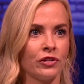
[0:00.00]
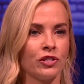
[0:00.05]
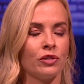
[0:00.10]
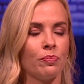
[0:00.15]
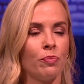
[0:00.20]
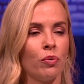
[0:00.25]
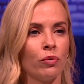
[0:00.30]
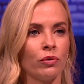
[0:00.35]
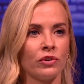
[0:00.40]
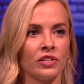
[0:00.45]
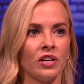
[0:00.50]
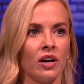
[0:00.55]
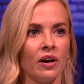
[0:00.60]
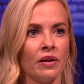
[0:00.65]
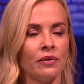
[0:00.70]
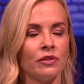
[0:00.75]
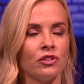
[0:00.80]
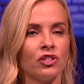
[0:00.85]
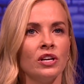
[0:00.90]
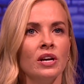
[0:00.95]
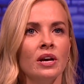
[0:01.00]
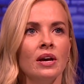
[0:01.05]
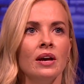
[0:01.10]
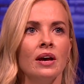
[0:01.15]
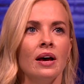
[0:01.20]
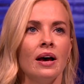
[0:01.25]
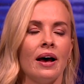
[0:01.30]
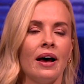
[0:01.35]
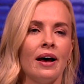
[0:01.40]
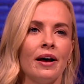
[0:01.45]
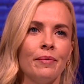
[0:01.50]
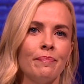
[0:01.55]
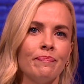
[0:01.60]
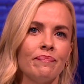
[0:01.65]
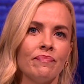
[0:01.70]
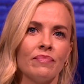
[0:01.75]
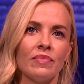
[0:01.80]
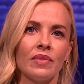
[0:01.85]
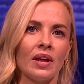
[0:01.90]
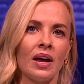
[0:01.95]
support to others.
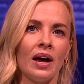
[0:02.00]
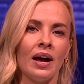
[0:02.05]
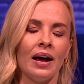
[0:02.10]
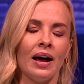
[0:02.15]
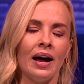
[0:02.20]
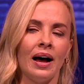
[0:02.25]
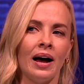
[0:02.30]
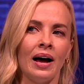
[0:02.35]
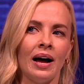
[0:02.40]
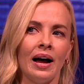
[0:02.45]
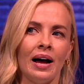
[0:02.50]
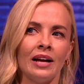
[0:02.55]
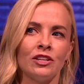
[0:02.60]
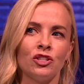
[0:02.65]
I